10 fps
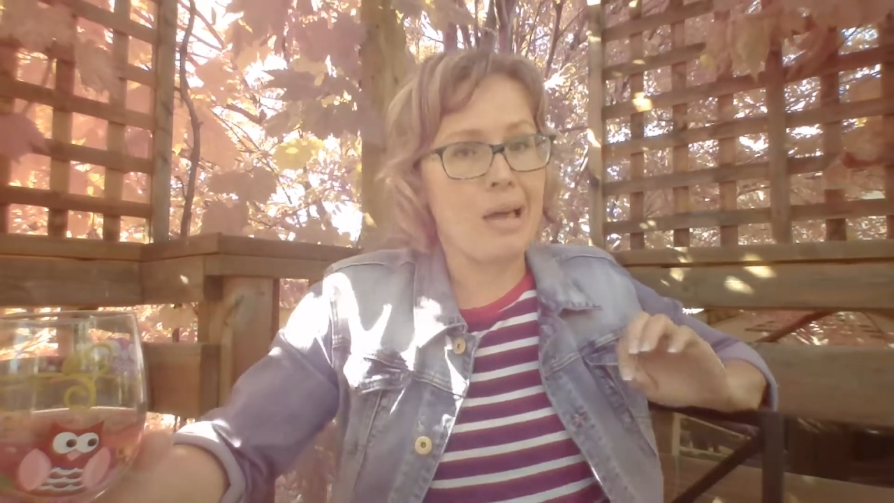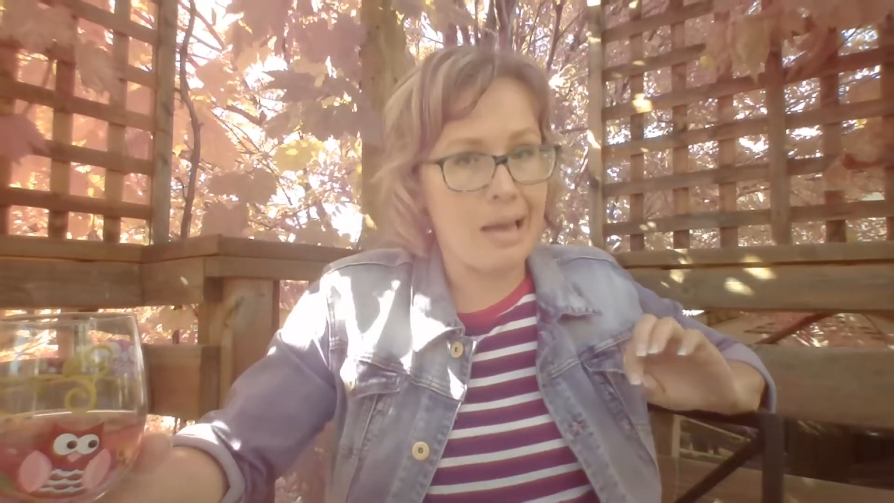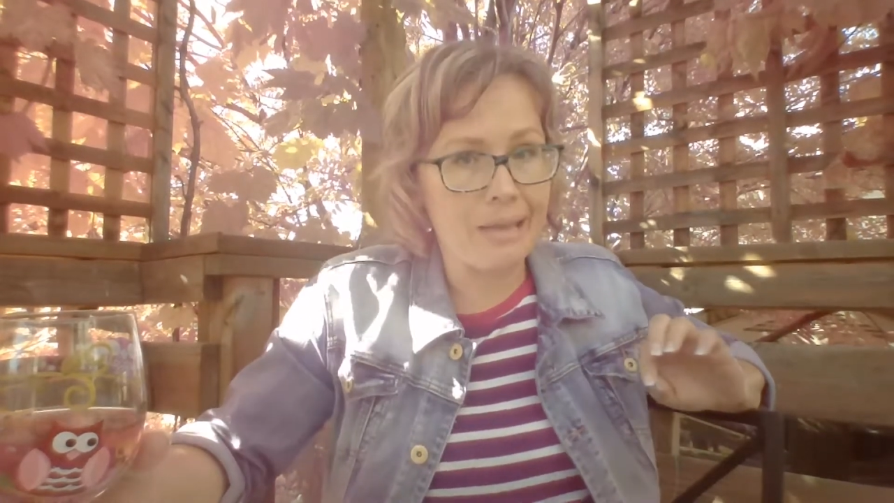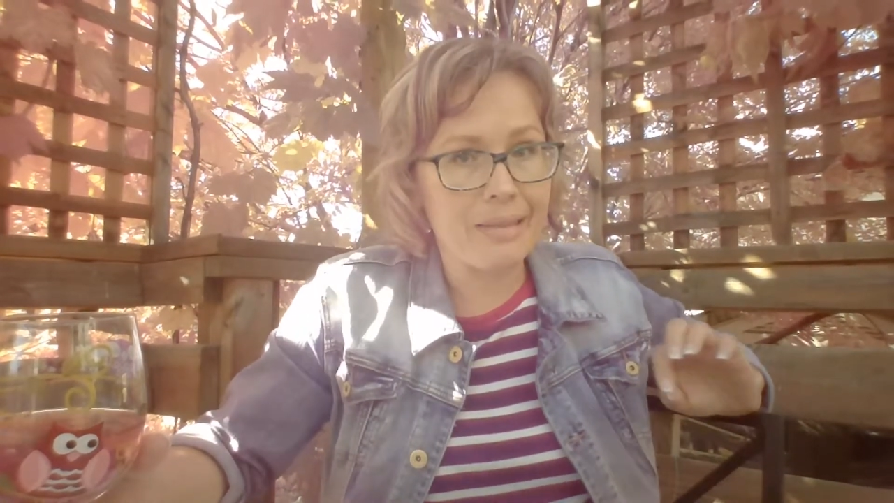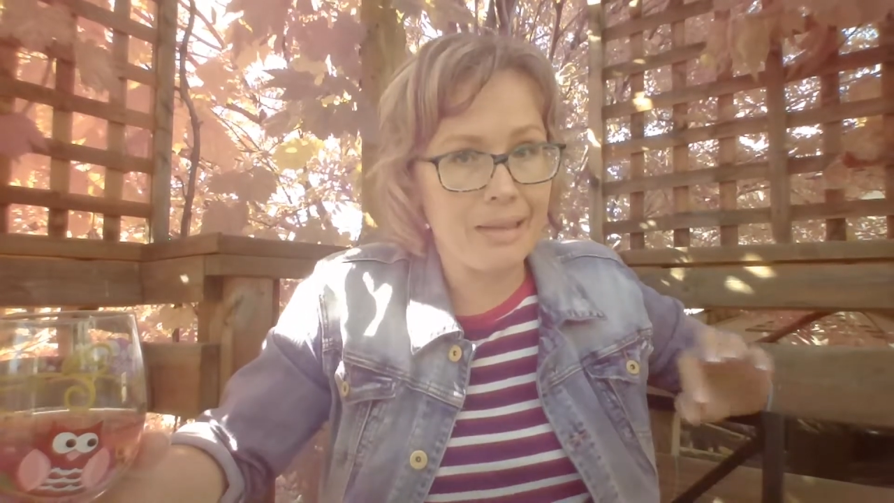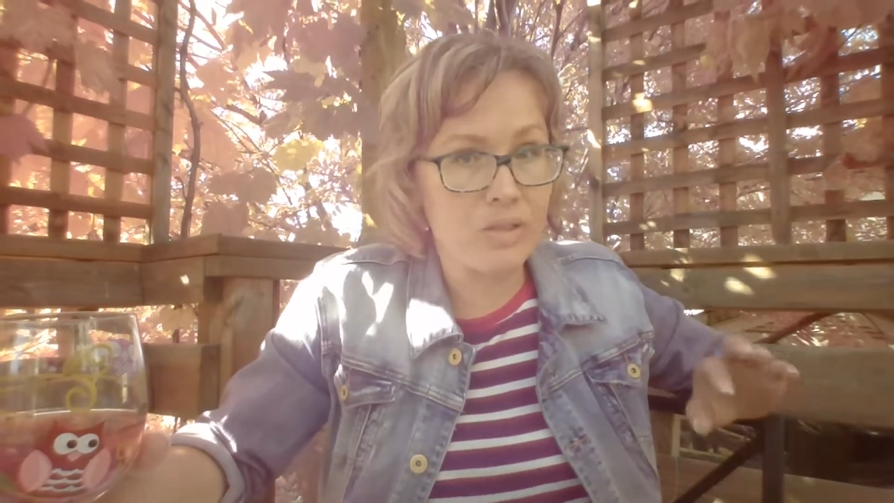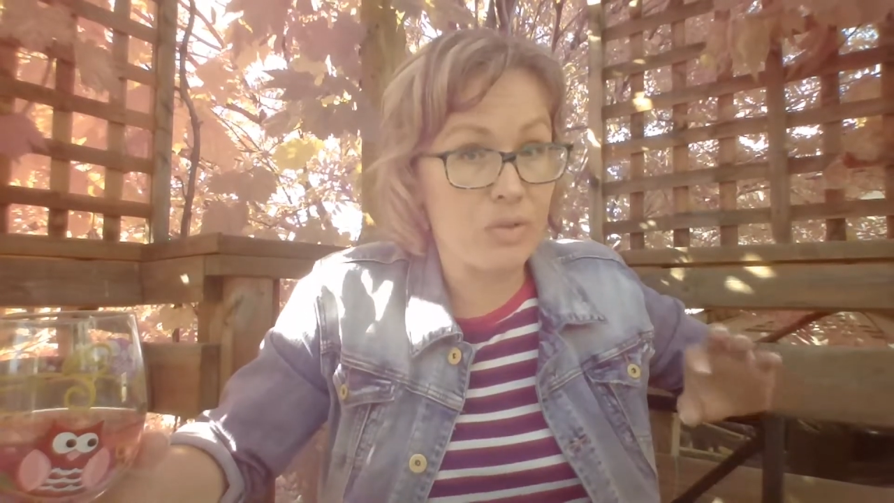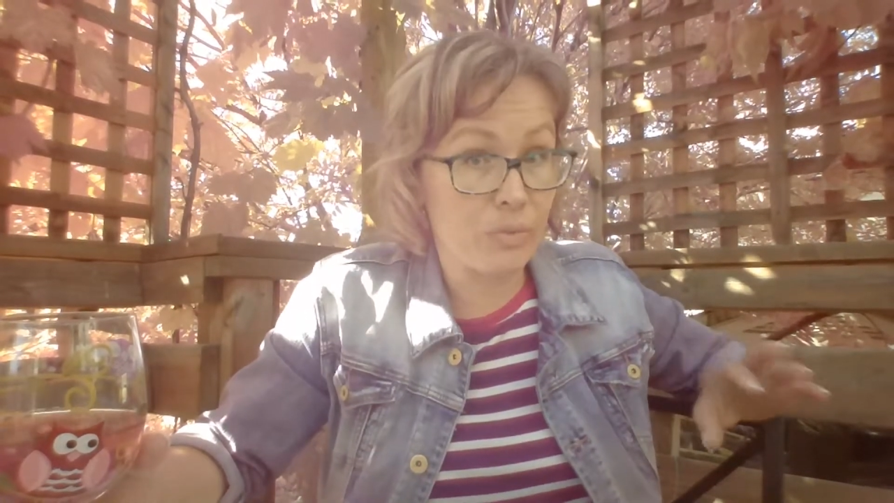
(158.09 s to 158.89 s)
at the age of